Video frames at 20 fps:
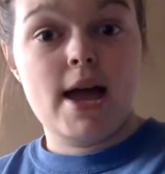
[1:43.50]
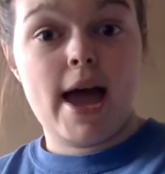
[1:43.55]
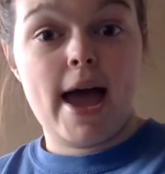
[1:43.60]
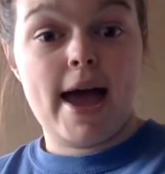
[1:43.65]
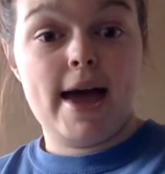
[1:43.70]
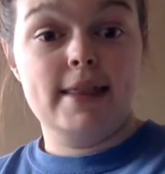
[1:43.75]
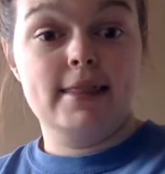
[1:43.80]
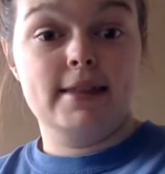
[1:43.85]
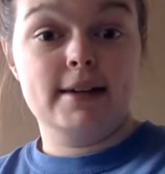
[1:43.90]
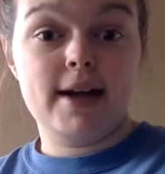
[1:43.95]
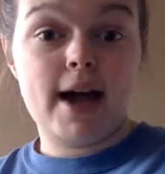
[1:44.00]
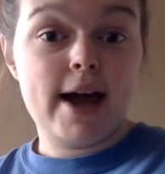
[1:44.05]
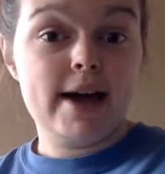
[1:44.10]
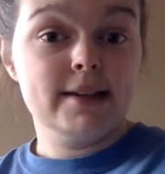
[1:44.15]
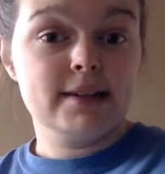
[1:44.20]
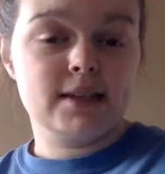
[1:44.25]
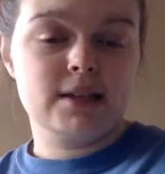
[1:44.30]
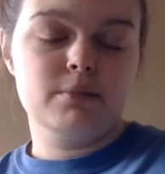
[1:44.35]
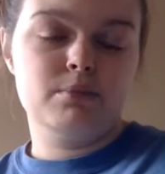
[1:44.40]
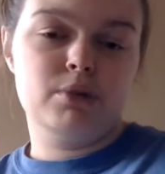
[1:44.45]
And the
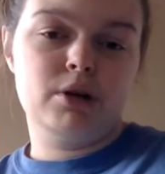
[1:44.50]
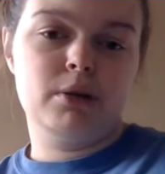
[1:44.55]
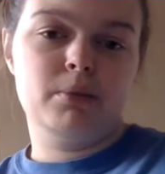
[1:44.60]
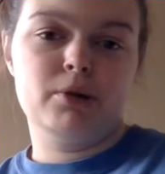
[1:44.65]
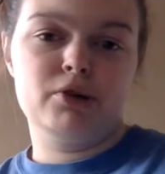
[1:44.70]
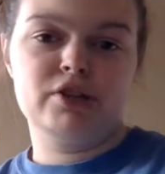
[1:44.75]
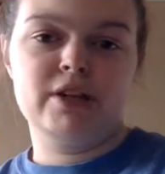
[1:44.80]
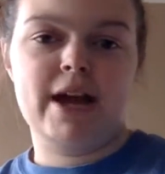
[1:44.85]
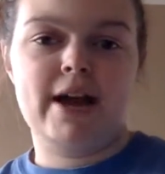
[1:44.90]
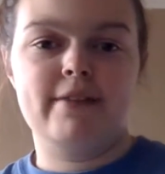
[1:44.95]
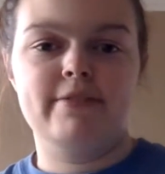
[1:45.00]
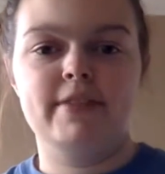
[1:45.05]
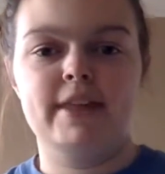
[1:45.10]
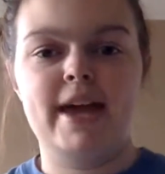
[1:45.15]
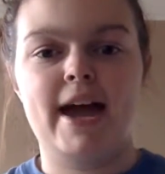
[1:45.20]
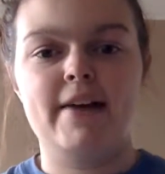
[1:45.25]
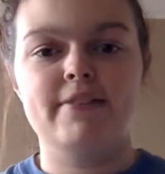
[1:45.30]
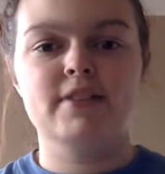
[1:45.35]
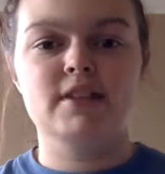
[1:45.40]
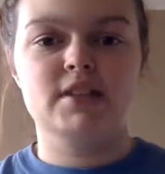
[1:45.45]
guys can pretty much have, they
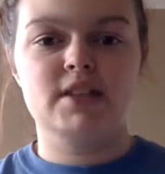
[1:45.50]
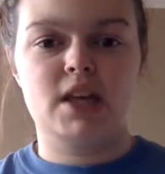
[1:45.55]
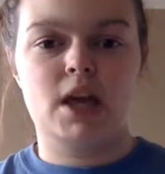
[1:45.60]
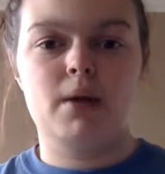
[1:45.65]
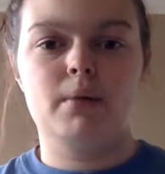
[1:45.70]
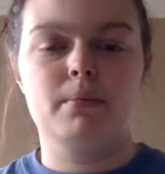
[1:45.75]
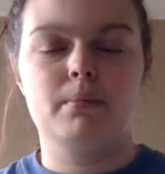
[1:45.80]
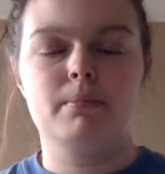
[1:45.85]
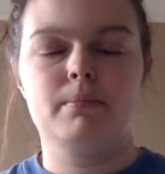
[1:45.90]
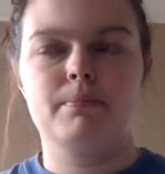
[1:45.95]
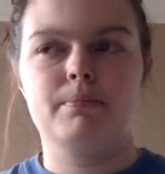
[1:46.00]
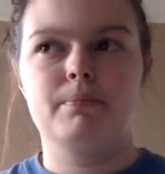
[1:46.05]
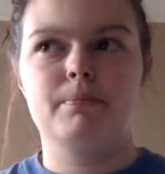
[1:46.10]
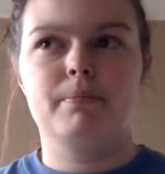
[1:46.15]
have the same